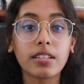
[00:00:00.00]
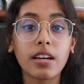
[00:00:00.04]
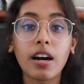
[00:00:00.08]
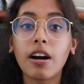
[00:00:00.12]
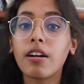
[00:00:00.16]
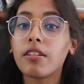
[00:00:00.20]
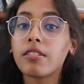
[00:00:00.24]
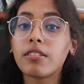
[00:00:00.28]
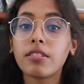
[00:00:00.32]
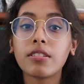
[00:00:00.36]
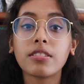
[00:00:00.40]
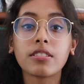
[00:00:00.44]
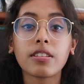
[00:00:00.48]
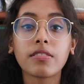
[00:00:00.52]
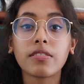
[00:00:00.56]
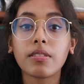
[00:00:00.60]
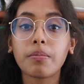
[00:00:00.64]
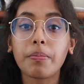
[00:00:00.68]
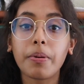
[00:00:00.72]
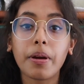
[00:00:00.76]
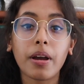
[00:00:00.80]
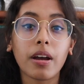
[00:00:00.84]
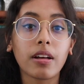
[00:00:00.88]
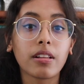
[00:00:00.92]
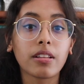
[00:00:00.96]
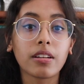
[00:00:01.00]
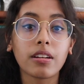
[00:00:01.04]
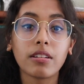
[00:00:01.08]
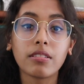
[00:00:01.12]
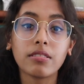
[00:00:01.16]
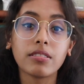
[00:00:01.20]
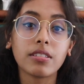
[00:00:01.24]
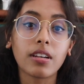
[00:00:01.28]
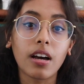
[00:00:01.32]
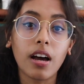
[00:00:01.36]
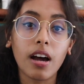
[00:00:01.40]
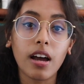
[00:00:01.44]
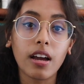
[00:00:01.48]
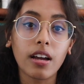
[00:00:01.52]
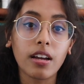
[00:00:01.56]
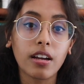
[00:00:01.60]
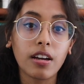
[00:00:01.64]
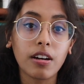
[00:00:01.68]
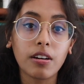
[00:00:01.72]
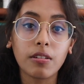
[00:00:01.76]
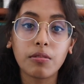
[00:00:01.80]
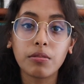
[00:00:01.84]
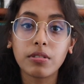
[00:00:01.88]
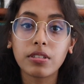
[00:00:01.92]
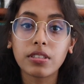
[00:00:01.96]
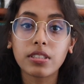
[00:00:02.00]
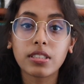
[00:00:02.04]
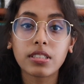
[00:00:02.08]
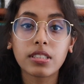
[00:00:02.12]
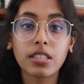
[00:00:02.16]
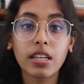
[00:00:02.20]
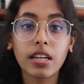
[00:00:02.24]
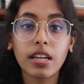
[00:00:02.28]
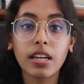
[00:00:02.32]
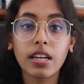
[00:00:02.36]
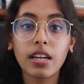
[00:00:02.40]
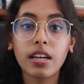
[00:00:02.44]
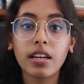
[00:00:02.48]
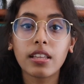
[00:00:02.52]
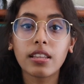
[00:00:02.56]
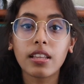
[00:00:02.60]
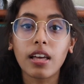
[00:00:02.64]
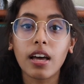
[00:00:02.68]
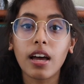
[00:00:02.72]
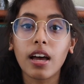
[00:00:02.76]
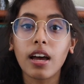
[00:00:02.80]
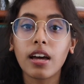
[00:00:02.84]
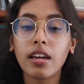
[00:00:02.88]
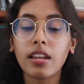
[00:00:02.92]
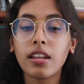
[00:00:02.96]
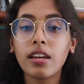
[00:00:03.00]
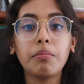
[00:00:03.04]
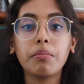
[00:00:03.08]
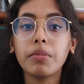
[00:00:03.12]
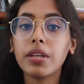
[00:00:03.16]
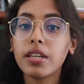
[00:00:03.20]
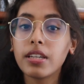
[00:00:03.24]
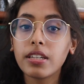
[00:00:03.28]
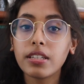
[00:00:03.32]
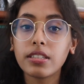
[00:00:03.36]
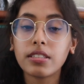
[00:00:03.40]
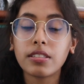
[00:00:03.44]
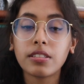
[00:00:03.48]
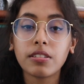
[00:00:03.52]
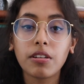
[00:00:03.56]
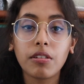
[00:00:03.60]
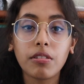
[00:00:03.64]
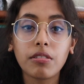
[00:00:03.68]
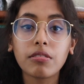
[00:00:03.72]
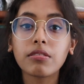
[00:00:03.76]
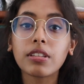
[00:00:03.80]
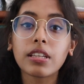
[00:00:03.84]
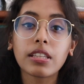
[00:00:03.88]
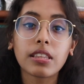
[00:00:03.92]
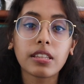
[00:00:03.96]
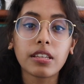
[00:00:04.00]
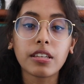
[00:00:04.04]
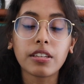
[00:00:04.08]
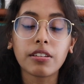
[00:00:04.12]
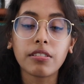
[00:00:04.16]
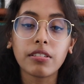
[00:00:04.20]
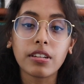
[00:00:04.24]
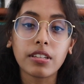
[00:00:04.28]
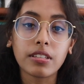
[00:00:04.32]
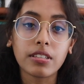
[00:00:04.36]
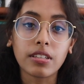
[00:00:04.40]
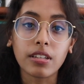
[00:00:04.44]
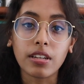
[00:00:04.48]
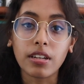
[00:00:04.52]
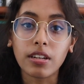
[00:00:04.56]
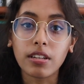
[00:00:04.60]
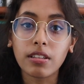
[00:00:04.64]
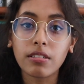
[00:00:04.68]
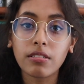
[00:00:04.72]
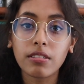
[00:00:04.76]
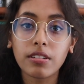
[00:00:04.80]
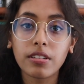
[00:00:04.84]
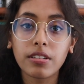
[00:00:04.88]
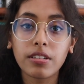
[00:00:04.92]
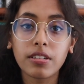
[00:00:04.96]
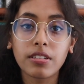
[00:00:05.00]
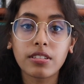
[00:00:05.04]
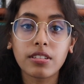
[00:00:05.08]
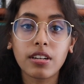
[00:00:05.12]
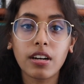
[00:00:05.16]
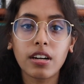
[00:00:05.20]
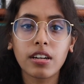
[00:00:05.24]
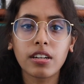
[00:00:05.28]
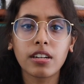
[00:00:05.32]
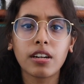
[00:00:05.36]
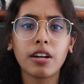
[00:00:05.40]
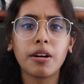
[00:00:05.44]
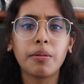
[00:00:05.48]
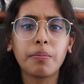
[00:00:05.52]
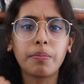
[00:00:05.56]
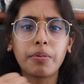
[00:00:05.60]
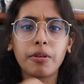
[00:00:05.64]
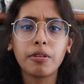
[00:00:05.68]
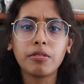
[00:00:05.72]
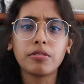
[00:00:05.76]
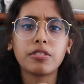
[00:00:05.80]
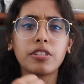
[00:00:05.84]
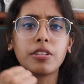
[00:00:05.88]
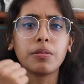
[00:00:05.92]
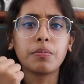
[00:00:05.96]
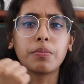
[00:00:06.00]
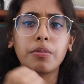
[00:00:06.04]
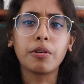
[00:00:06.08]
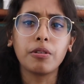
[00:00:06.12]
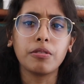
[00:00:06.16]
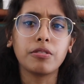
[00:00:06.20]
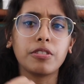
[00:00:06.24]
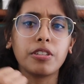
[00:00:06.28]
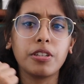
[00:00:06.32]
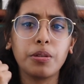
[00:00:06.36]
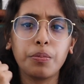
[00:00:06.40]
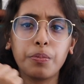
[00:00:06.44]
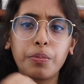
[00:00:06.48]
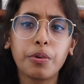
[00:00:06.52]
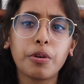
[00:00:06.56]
touters of the paleo diet will say that meat is the only thing you need to include in your diet. Protein, protein,